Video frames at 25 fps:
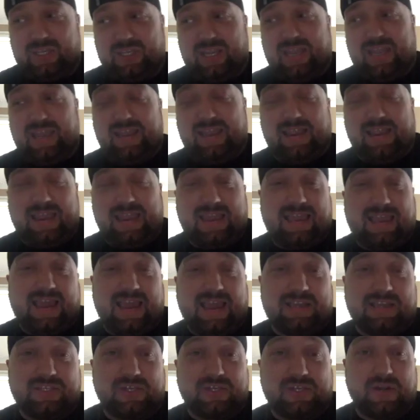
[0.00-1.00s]
it, it
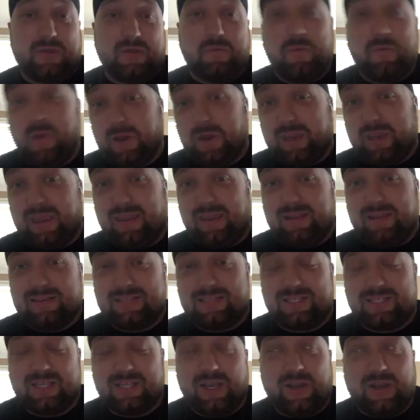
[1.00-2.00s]
kind of started working.
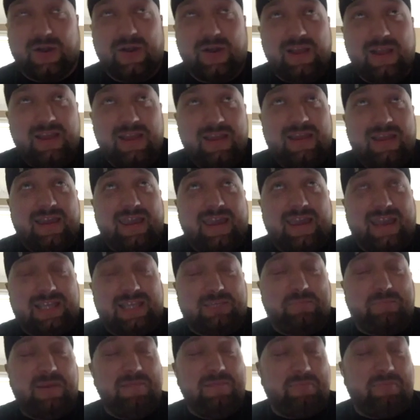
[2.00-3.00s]
So
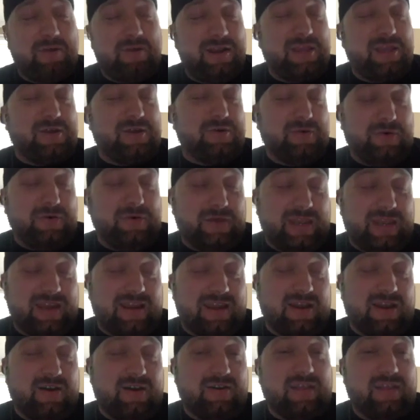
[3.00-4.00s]
it's been pretty cool, you
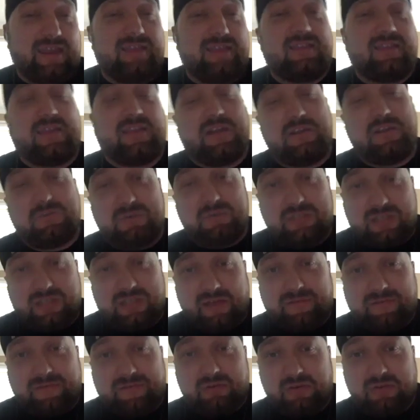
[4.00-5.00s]
know. Like the country
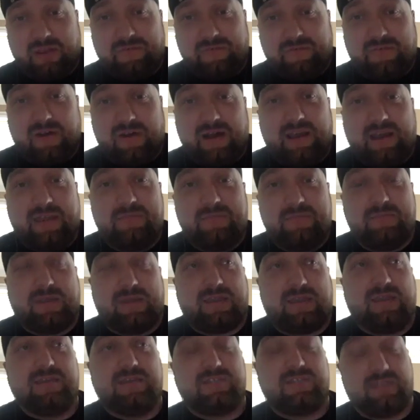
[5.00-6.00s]
stuff is really fun
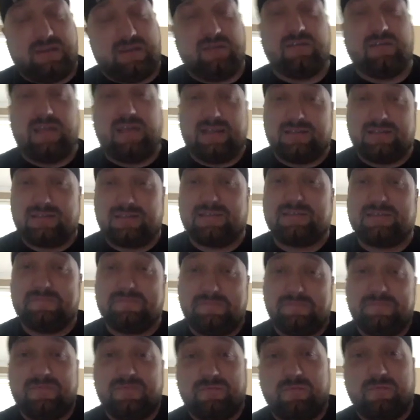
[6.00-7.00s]
because you know that's
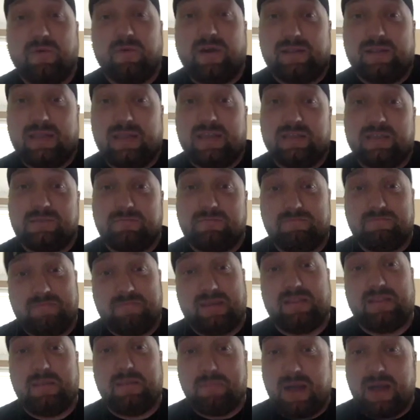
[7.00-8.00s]
what is
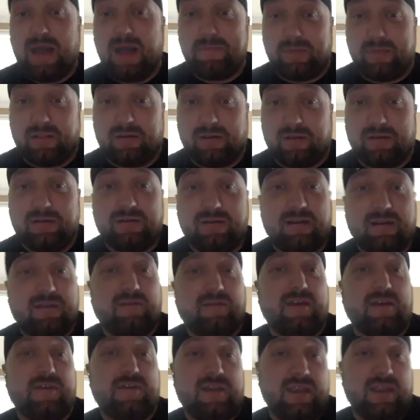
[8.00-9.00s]
mainly popular
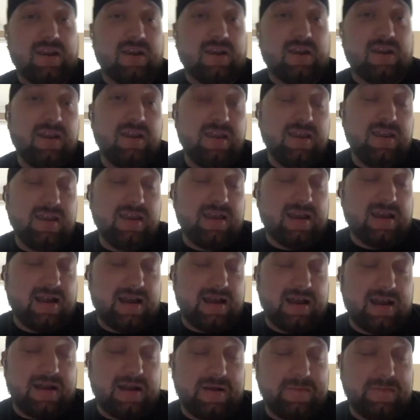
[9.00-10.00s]
around here. Mm-hmm.
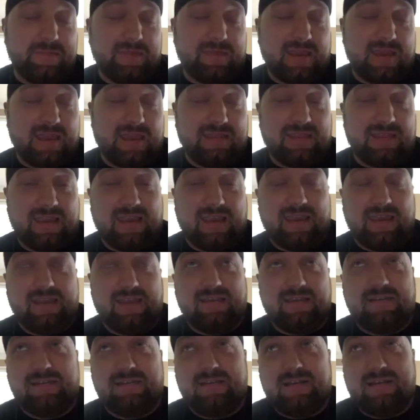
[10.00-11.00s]
Um, and
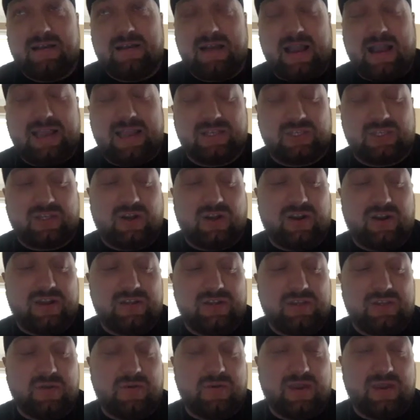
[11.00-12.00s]
then I
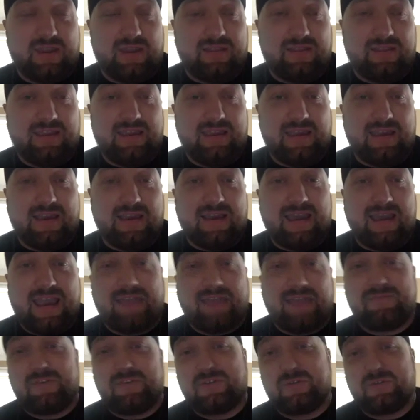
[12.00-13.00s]
started doing the uh,
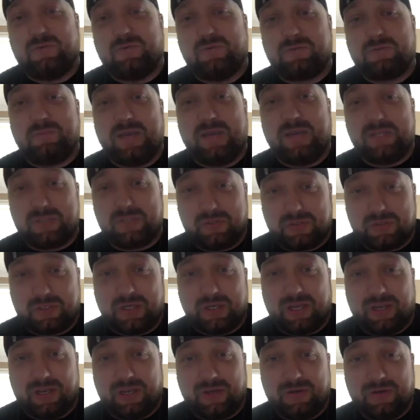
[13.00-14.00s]
after school special
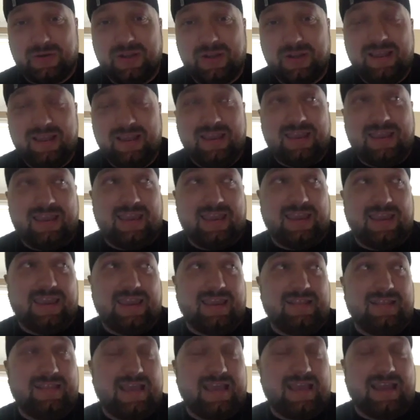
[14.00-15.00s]
show,
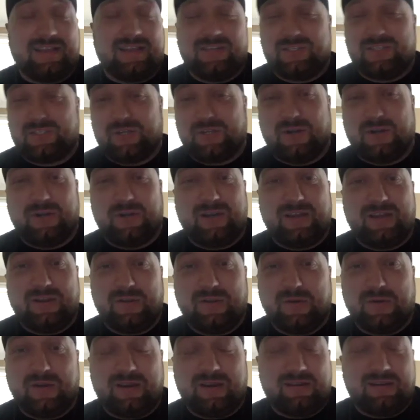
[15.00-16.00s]
and that just turned
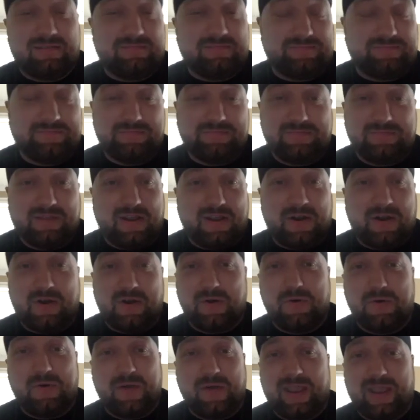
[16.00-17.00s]
into a a
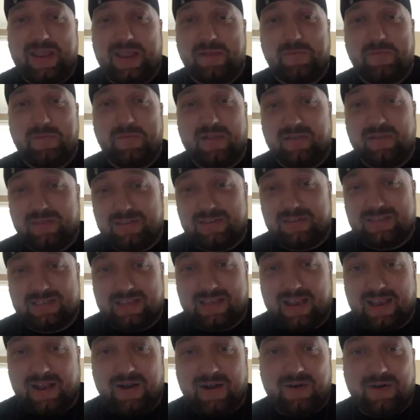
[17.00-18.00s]
whole animal of
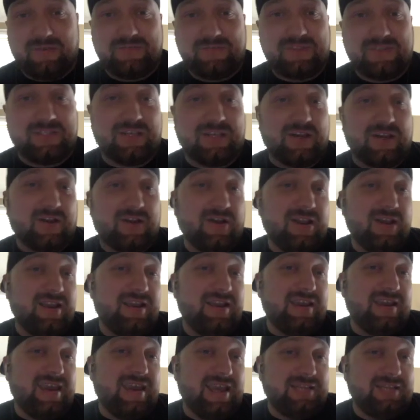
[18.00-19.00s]
itself. So
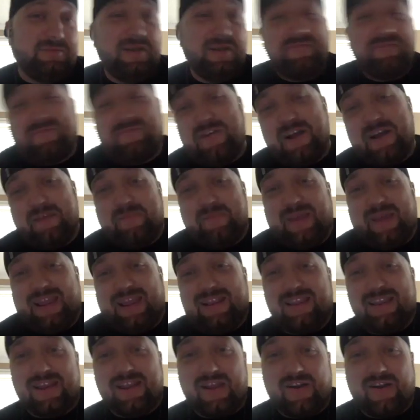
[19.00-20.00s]
it's been fun,
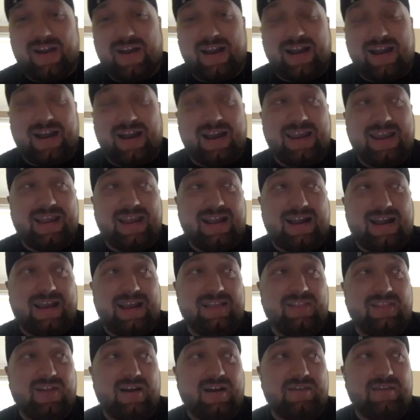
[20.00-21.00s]
man. You know, I I
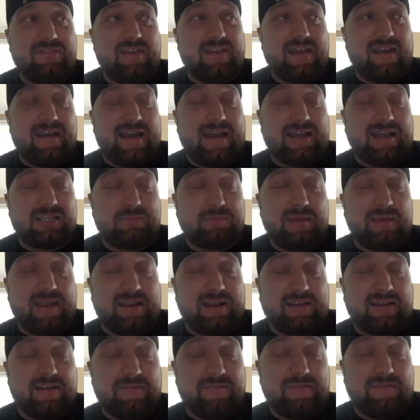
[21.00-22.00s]
love the
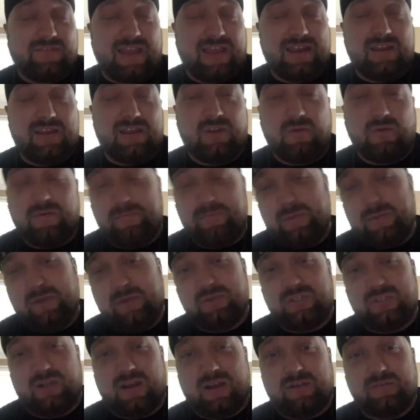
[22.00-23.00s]
aspect of kind of doing
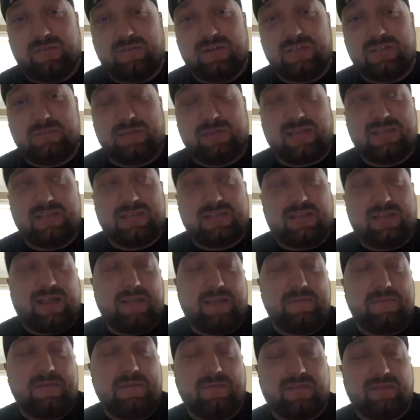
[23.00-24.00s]
both genres because a lot
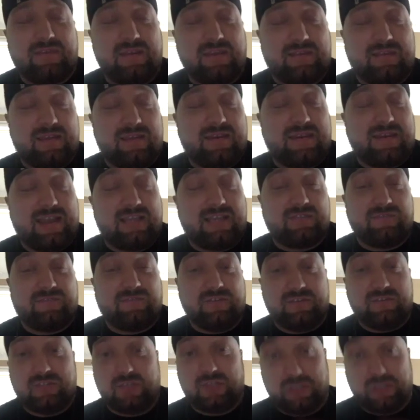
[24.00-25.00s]
of people think that
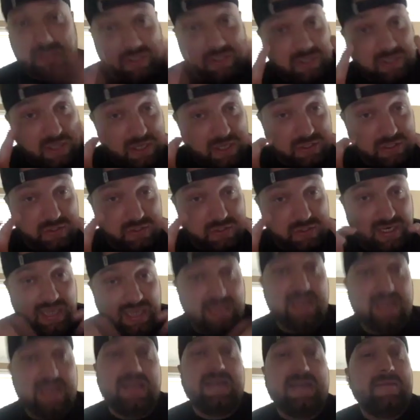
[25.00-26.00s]
Nashville's just country,
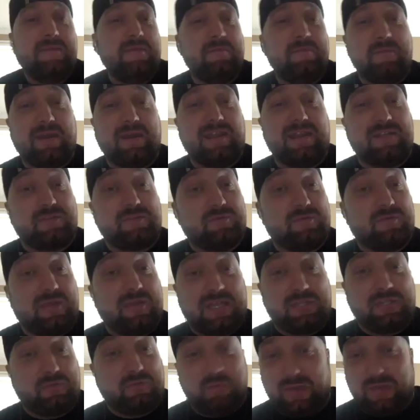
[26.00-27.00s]
yeah. but it's
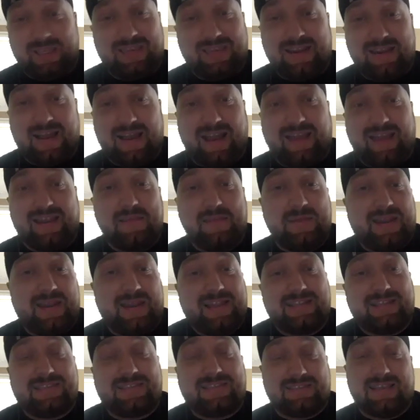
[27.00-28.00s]
it's really not. I mean,
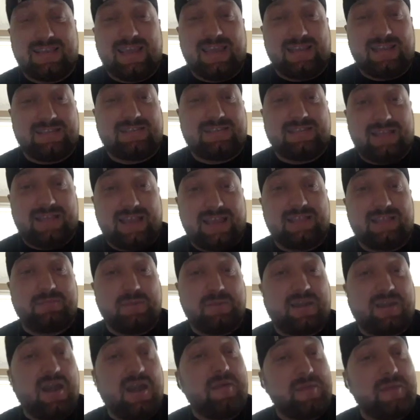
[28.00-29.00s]
it's it's it's
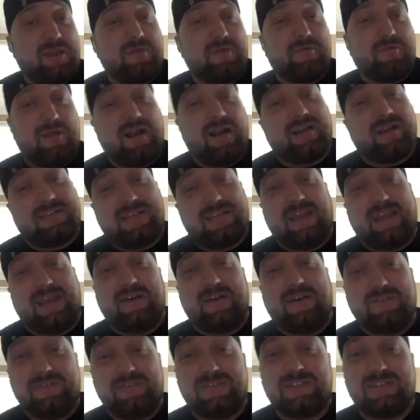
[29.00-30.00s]
becoming a rock
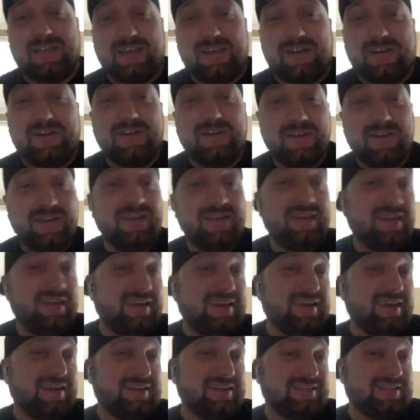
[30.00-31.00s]
town. So
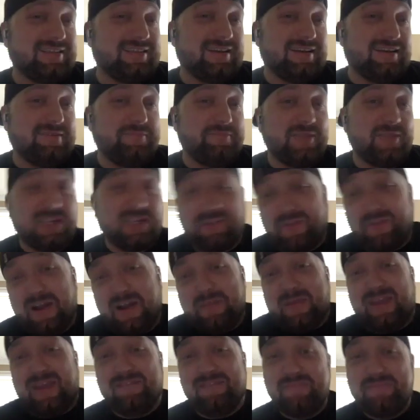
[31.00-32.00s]
it's uh it's fun,
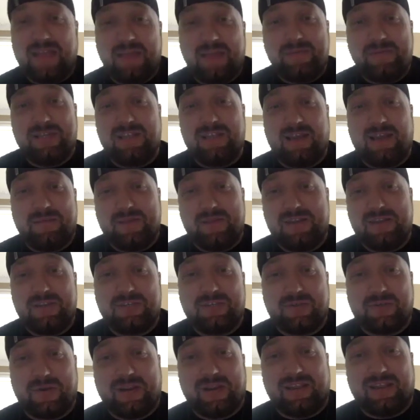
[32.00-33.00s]
man. I've been I've been
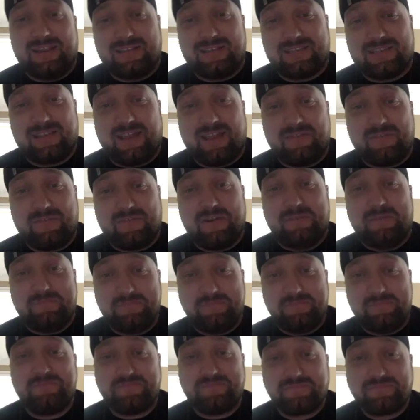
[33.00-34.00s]
enjoying it. It's a lot of fun.
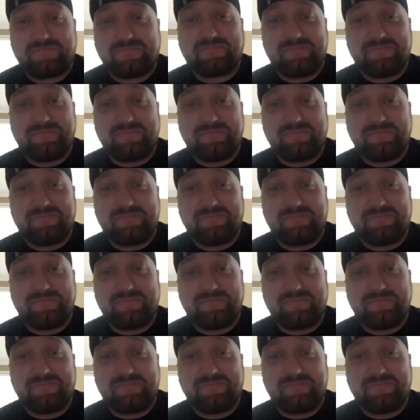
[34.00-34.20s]
For